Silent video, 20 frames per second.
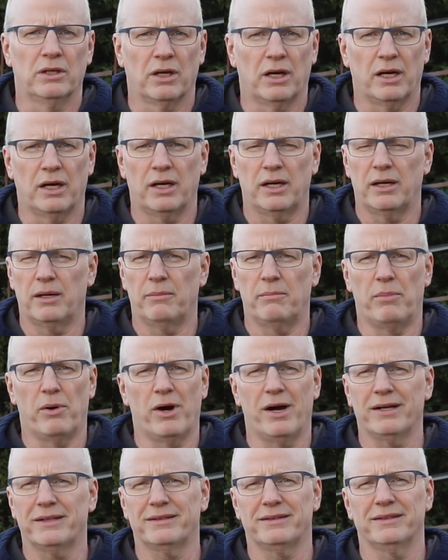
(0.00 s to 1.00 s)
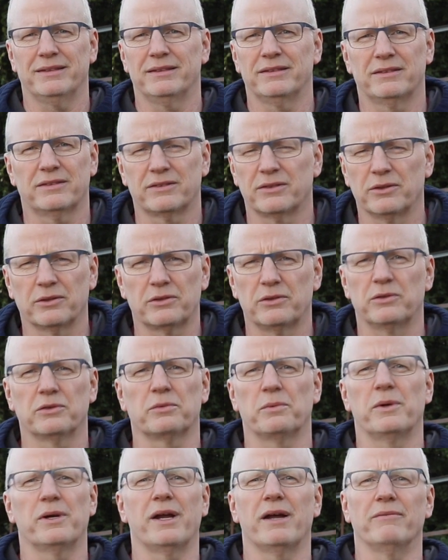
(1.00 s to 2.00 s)
boxes, circles,
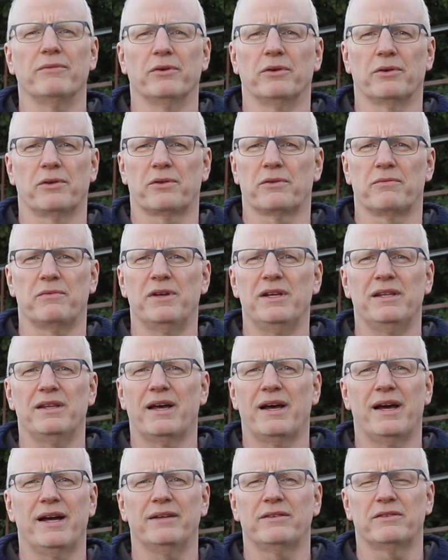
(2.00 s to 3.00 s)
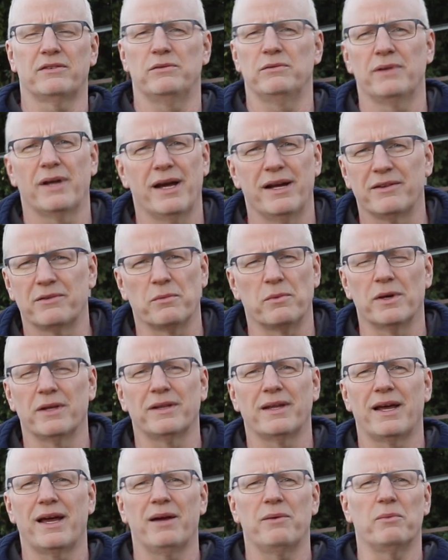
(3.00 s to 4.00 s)
whatever. 3 lines, 2 lines, 1
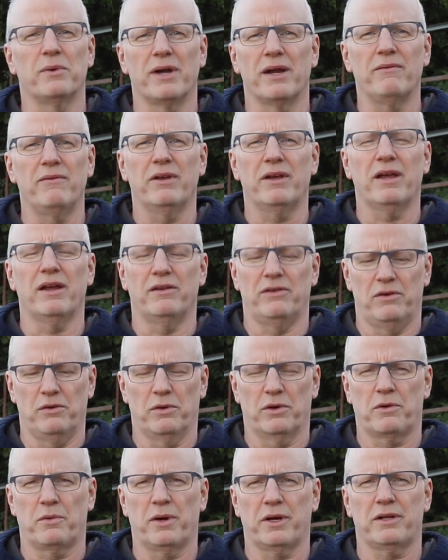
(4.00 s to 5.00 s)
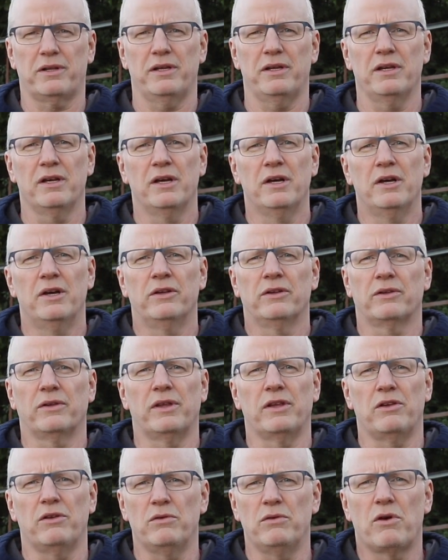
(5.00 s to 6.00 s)
line, whatever you can. Do it quickly so
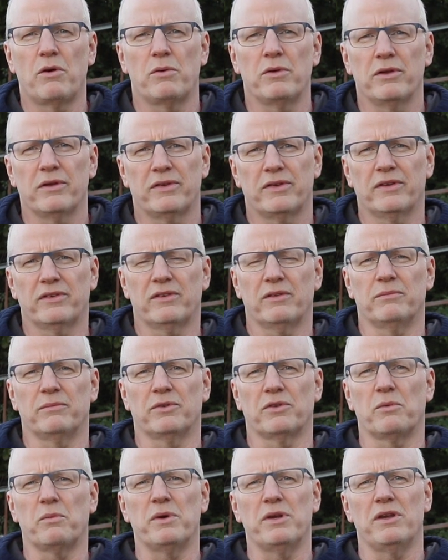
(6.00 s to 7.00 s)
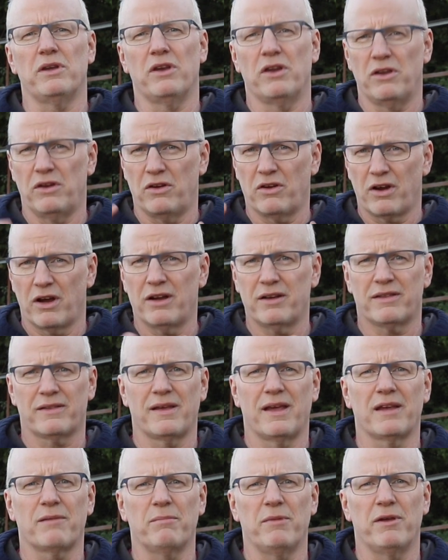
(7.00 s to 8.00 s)
that you know what your system. So and you're going to
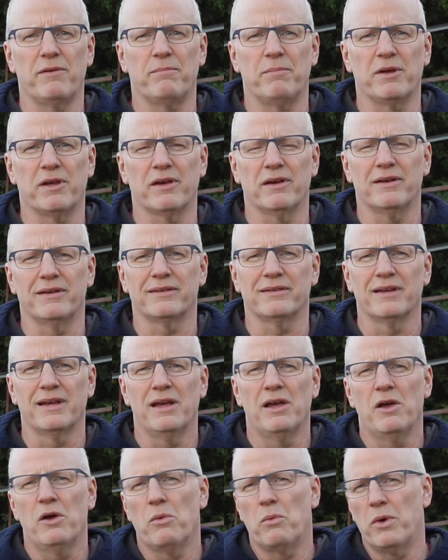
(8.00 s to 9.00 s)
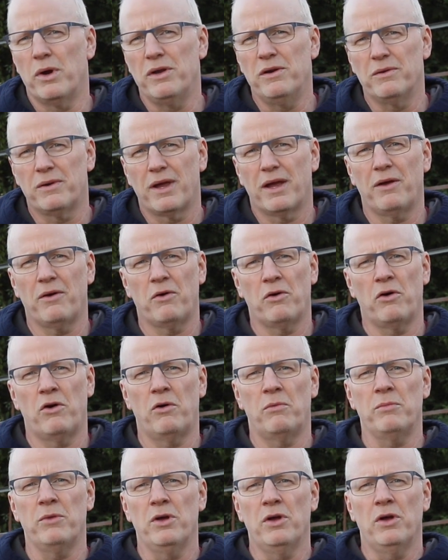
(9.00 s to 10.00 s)
thank me because when you get
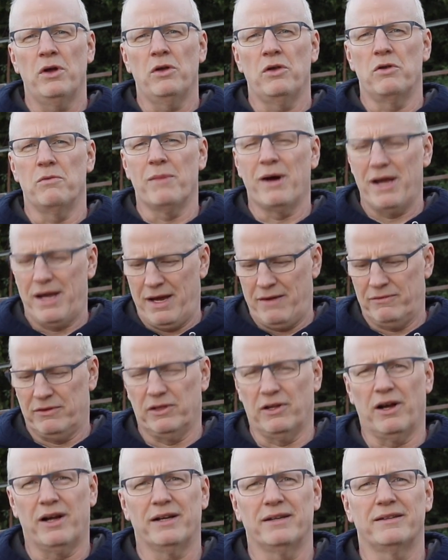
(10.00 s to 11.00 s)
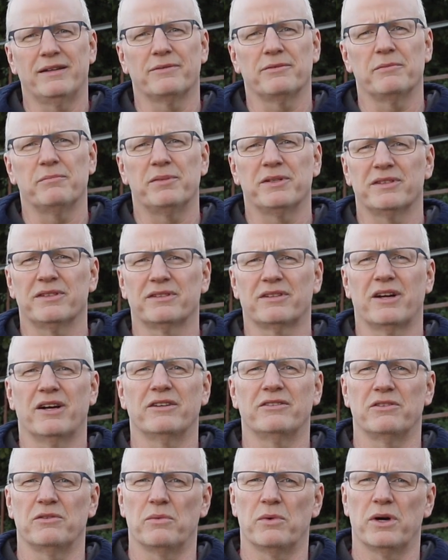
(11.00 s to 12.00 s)
home, you might have a lot of different business
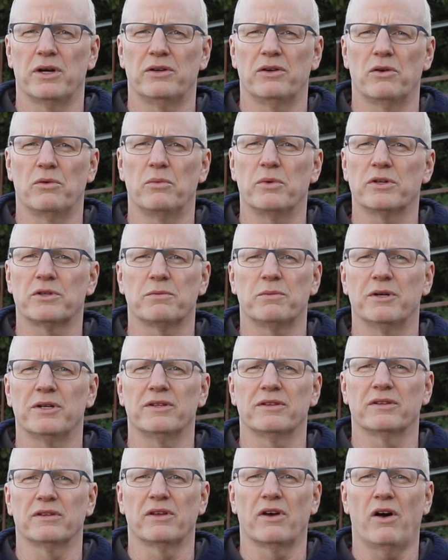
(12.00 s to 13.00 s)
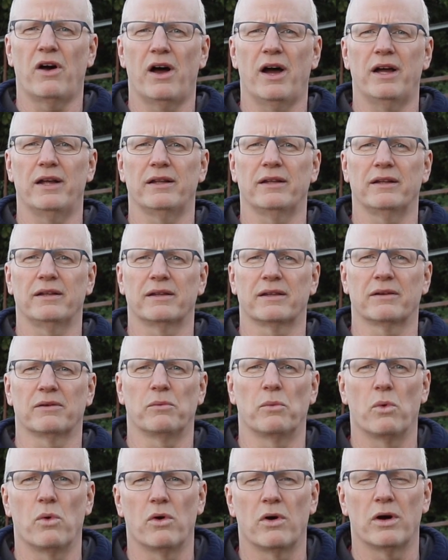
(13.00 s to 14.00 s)
cards. You want to know which ones are the hot, the
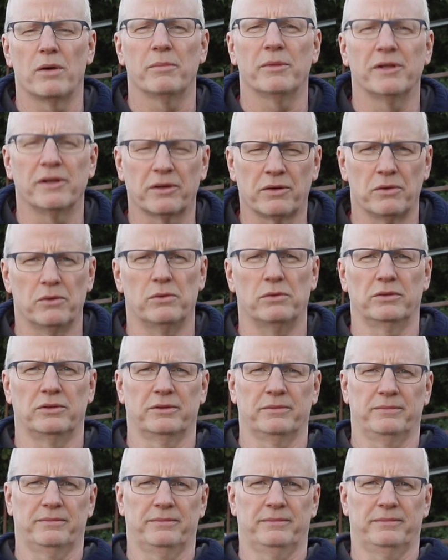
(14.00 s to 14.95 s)
warm, and the cold.